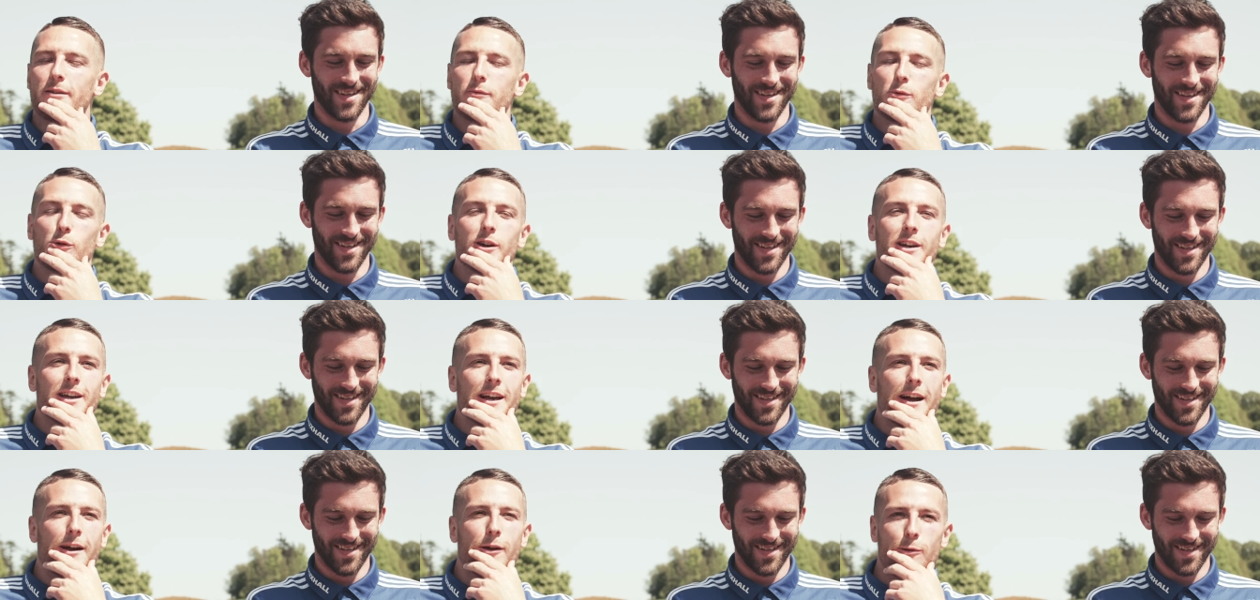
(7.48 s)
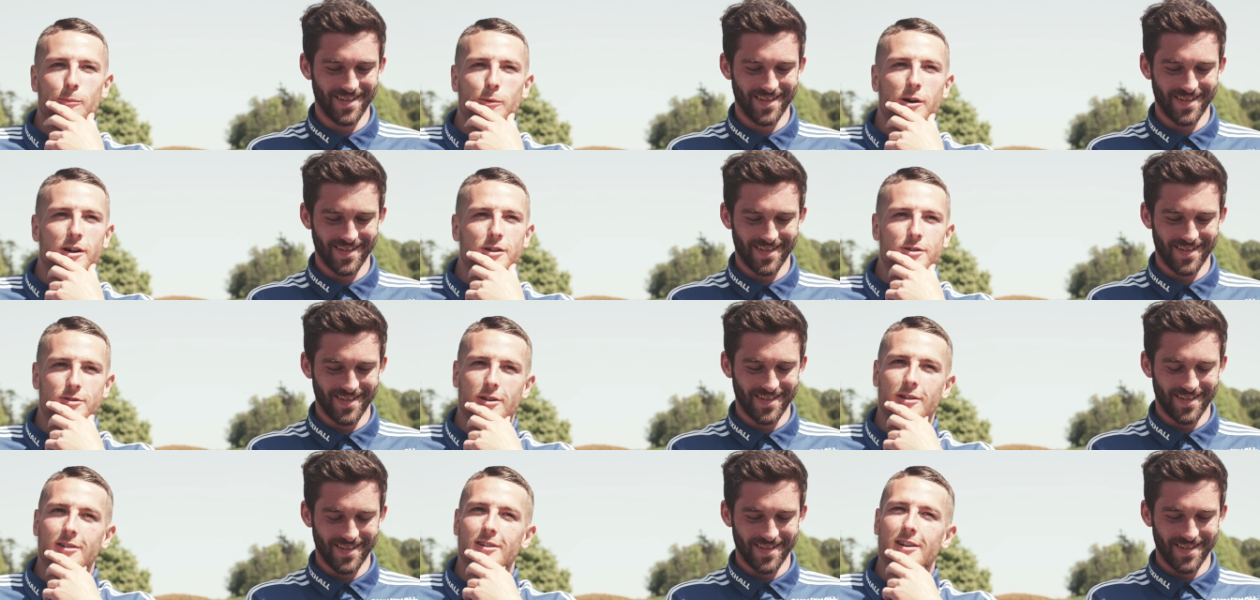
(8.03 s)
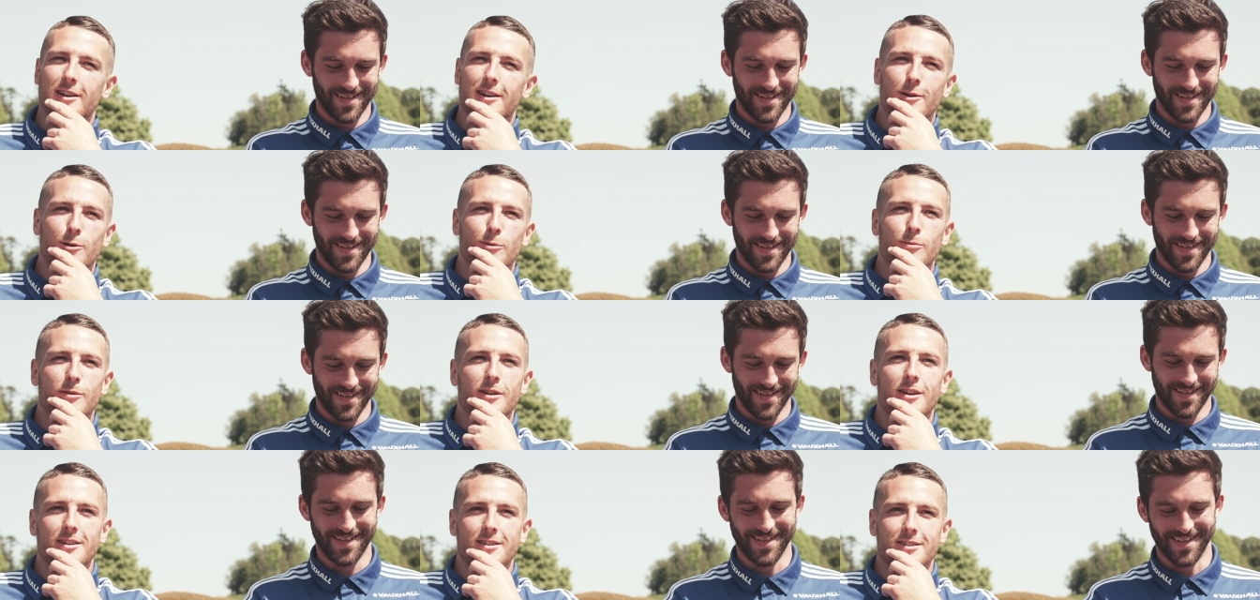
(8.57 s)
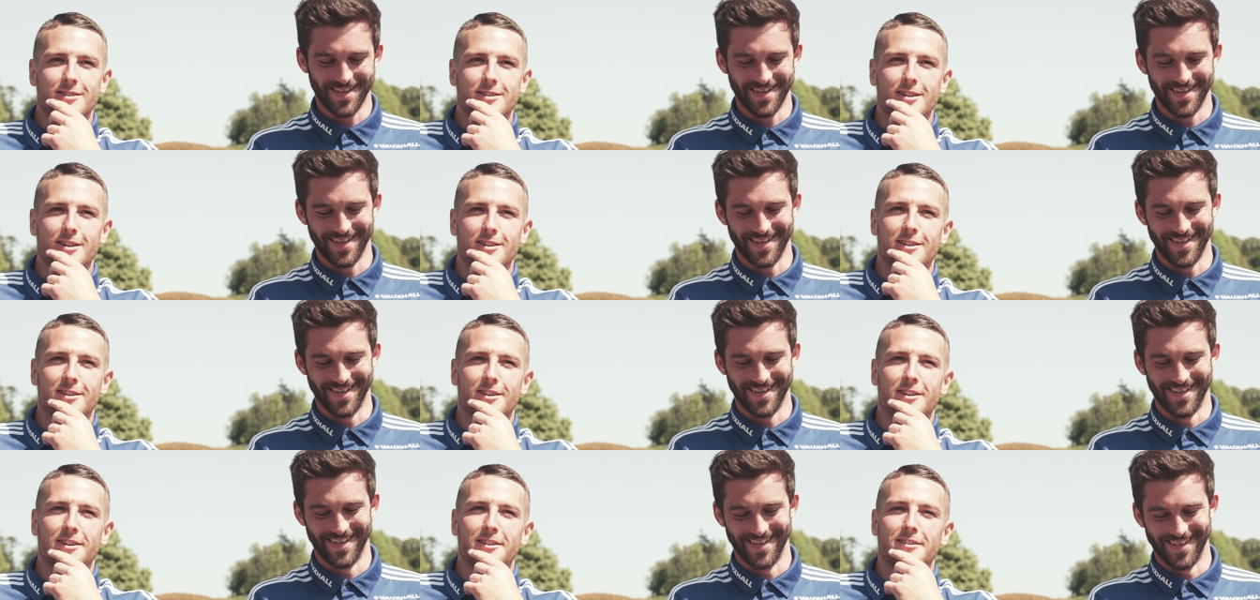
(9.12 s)
Speaker 1: Big uh, Roy Carroll might struggle a little bit in the
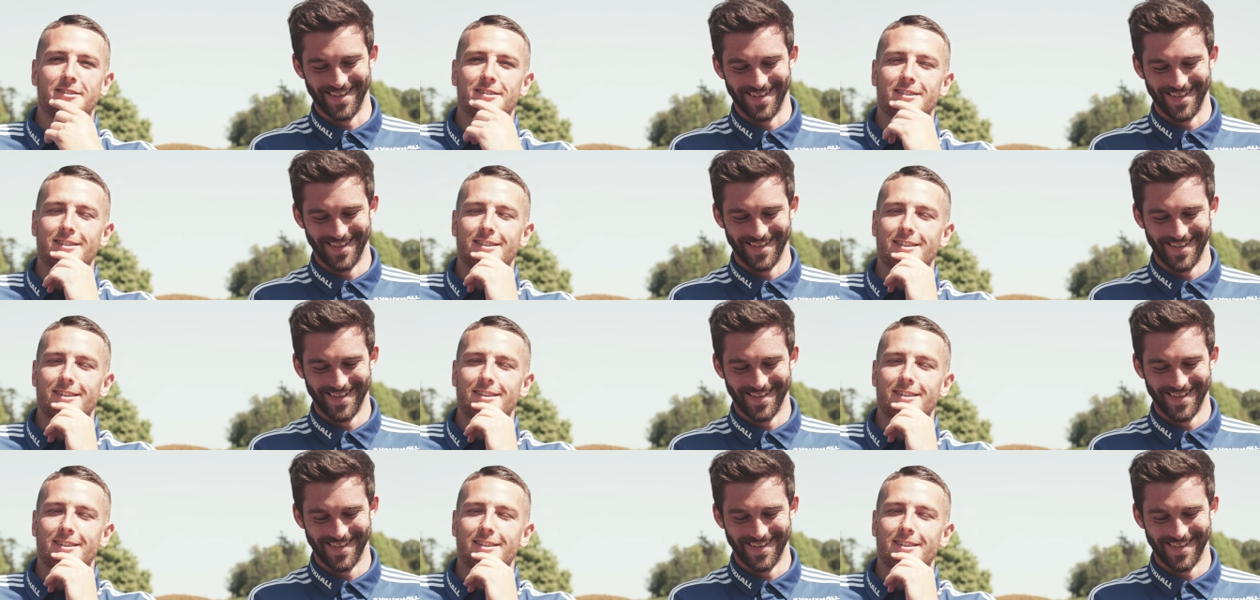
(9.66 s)
summer.